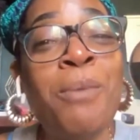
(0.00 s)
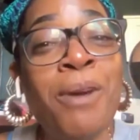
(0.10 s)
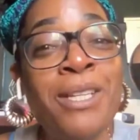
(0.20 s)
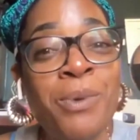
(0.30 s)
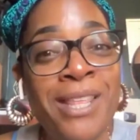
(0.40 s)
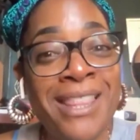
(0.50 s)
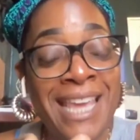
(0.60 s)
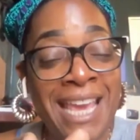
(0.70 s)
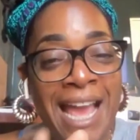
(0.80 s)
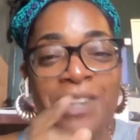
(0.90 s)
strawberries were a
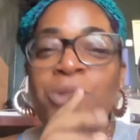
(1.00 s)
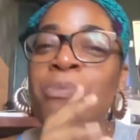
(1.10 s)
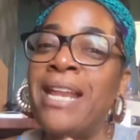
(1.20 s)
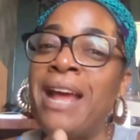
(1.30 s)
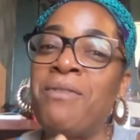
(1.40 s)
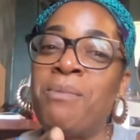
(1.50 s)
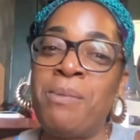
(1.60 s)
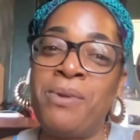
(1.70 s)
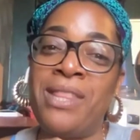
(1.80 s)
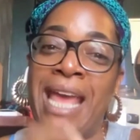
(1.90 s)
thing? You may not
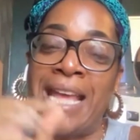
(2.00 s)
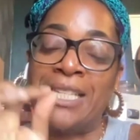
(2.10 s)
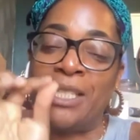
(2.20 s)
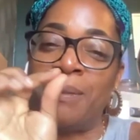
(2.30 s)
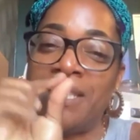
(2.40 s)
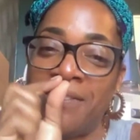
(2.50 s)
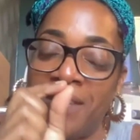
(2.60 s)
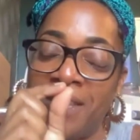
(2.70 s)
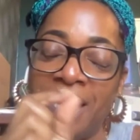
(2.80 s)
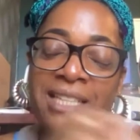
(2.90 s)
remember that
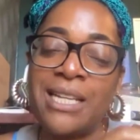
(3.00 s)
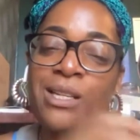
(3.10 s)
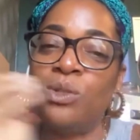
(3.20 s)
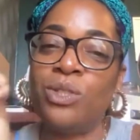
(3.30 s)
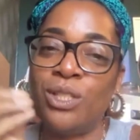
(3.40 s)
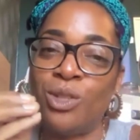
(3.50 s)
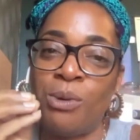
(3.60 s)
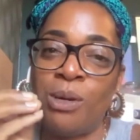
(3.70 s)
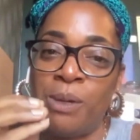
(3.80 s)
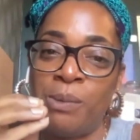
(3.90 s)
specific thing because I know you see so
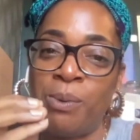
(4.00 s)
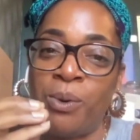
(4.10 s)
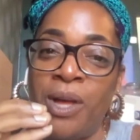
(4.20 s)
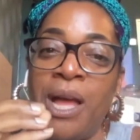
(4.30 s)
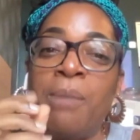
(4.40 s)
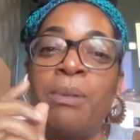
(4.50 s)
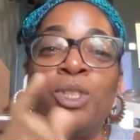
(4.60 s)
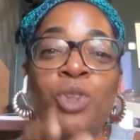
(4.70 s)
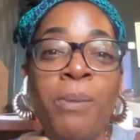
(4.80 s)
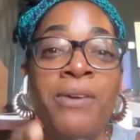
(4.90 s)
many people. But
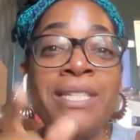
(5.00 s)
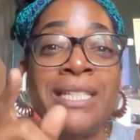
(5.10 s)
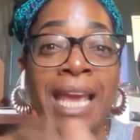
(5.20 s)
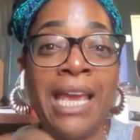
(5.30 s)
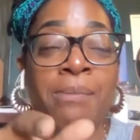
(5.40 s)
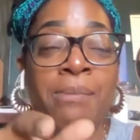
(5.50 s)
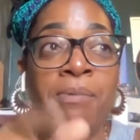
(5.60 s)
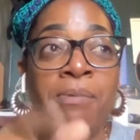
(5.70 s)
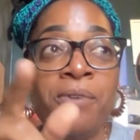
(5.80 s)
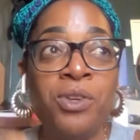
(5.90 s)
strawberries came
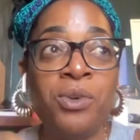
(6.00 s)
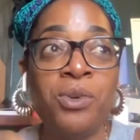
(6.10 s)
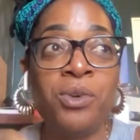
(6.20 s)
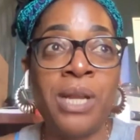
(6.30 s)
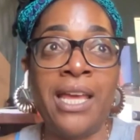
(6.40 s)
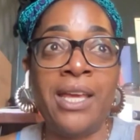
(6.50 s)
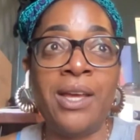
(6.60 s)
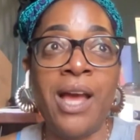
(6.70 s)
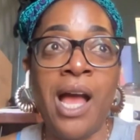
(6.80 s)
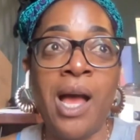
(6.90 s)
up for you and I
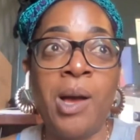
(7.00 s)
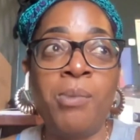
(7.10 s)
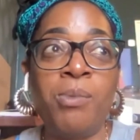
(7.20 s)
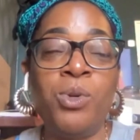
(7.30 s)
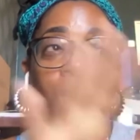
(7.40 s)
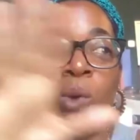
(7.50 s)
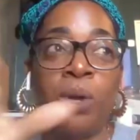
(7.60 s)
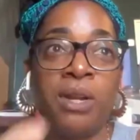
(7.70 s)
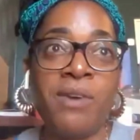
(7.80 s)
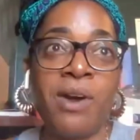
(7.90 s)
during
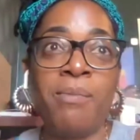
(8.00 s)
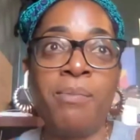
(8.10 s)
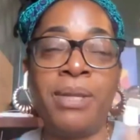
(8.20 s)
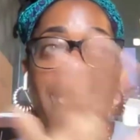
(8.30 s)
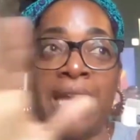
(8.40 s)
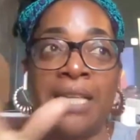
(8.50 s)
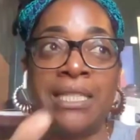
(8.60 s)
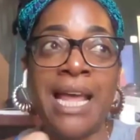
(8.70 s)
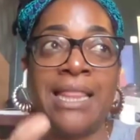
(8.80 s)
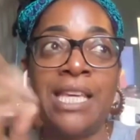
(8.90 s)
one of our plans,
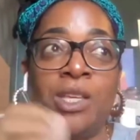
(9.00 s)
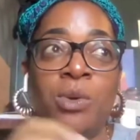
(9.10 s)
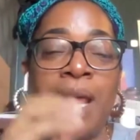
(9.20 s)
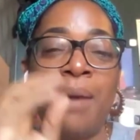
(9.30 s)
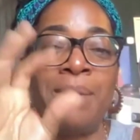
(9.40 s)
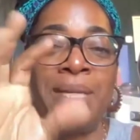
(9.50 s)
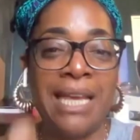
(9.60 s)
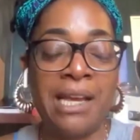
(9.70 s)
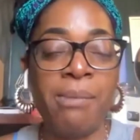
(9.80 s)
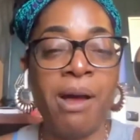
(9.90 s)
and I think you had me
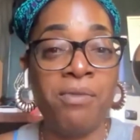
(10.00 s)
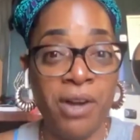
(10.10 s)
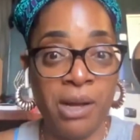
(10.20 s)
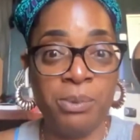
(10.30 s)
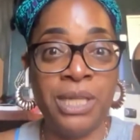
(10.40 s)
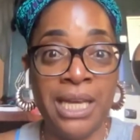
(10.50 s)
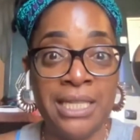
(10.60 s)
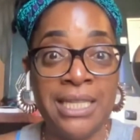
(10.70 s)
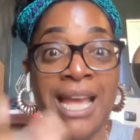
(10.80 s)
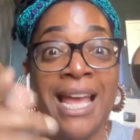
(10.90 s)
take them out for a couple of days